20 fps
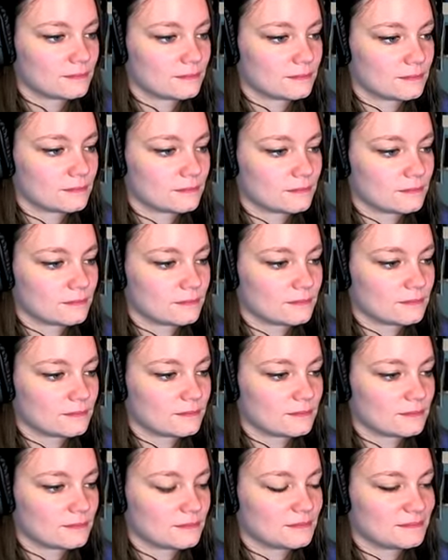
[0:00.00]

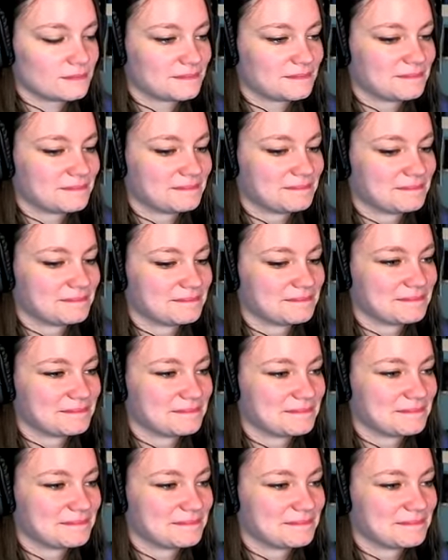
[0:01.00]
Nothing is said.